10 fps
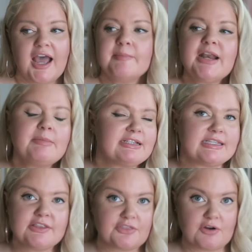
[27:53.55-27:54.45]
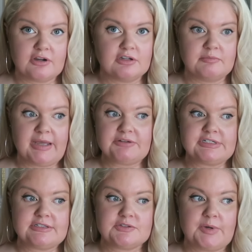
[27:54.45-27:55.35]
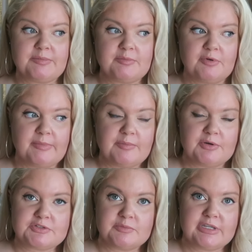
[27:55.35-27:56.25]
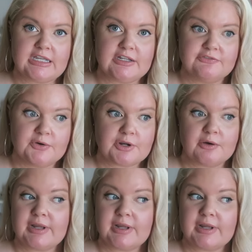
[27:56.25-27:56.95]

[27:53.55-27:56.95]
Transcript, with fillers: I mean, I'm not saying that there aren't good and bad reasons why people may post a bikini photo,